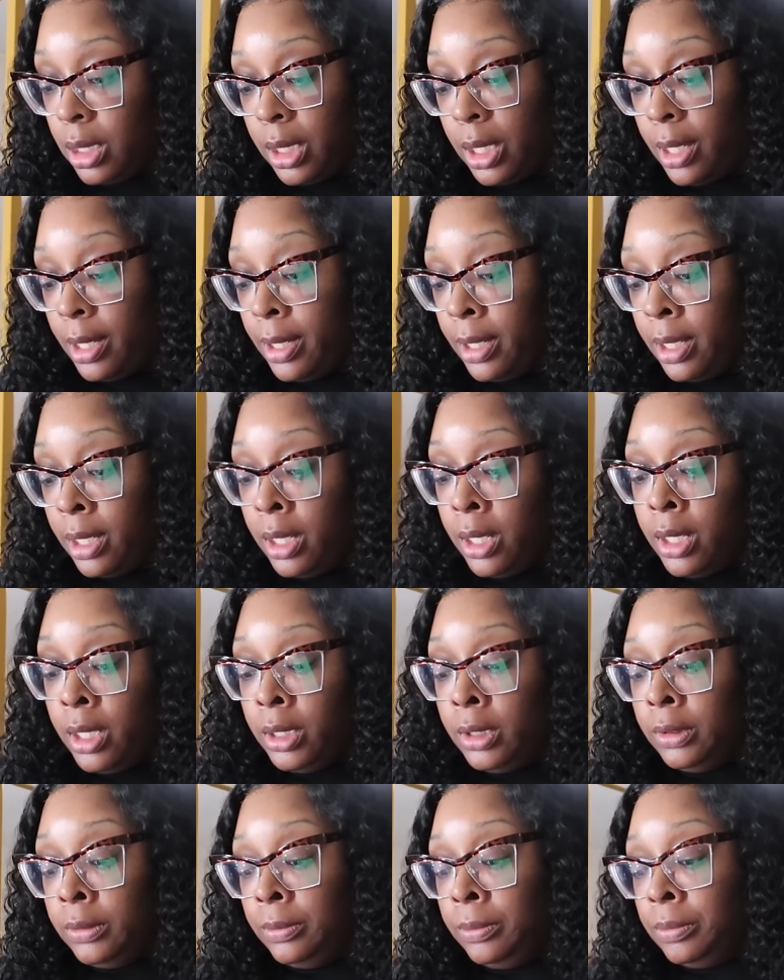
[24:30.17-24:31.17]
yeah.
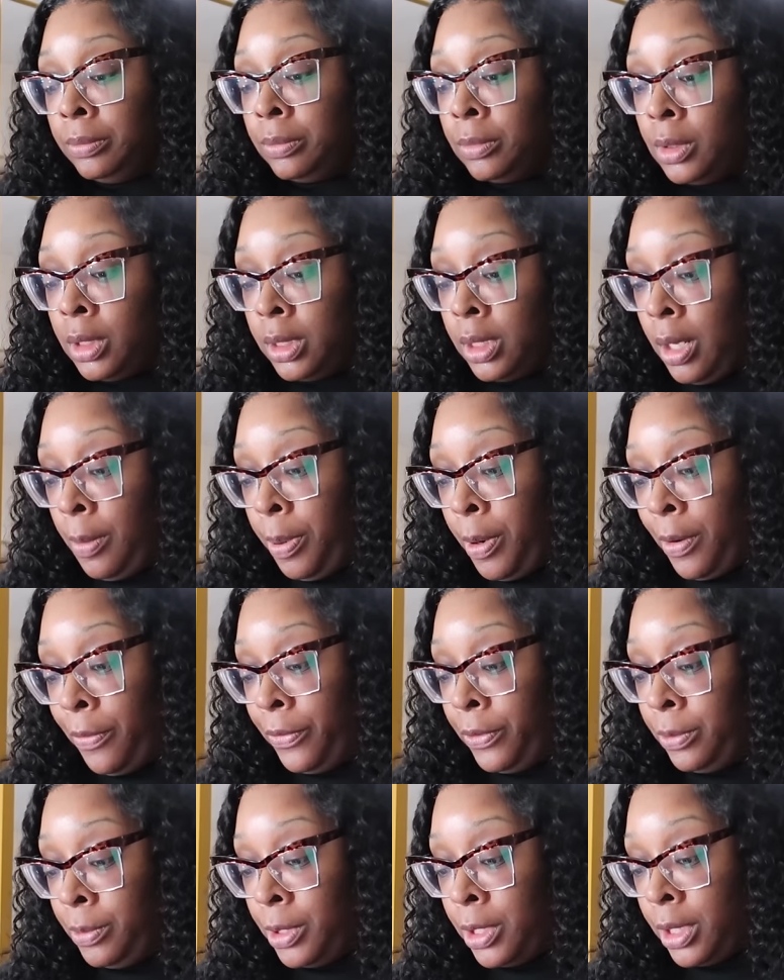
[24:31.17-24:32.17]
A
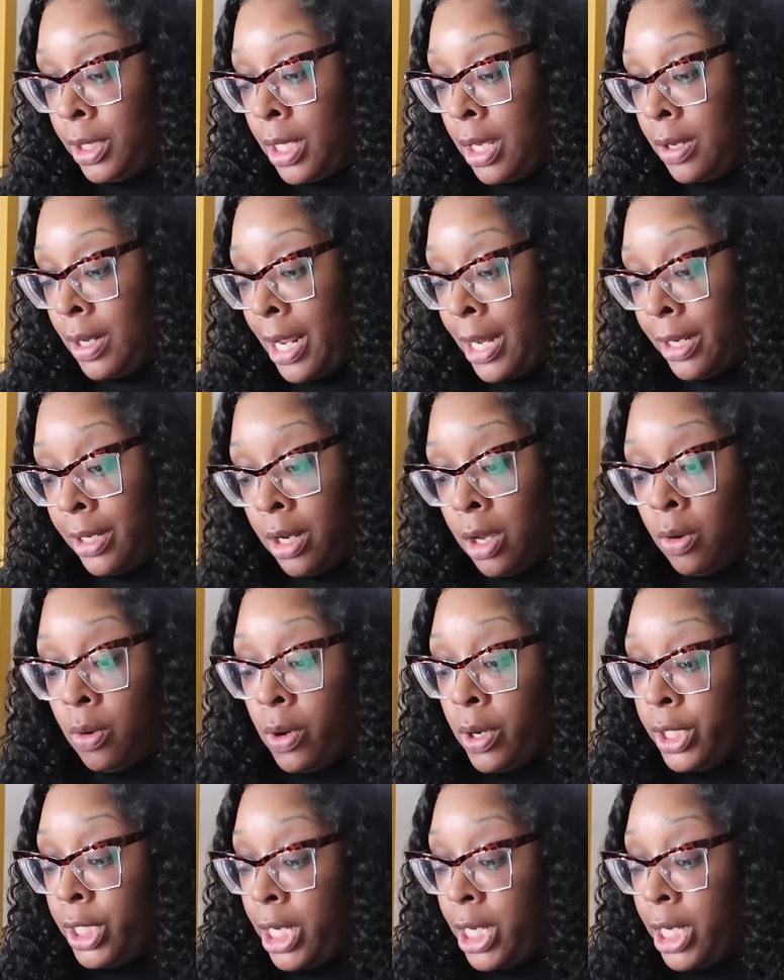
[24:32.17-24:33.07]
perfume just sold out of nowhere.